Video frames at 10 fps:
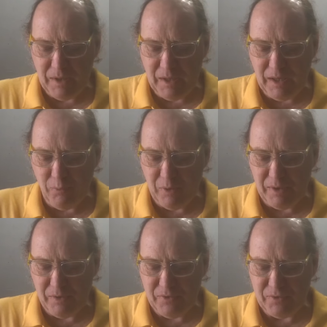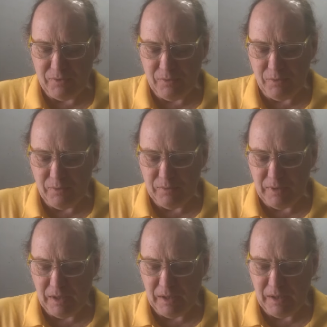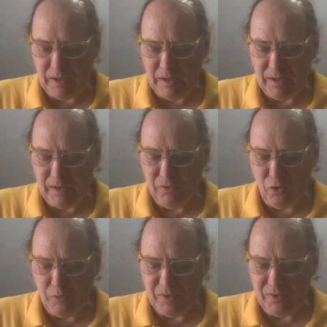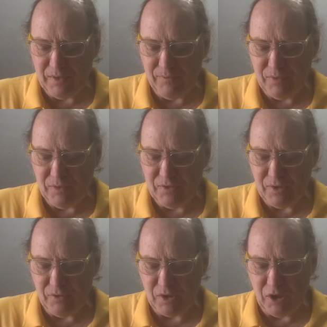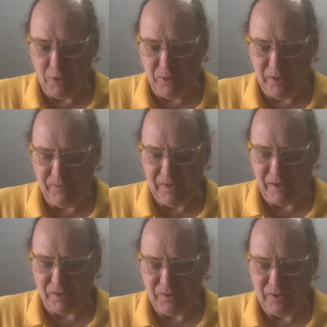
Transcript: he wields enormous influence over global affairs.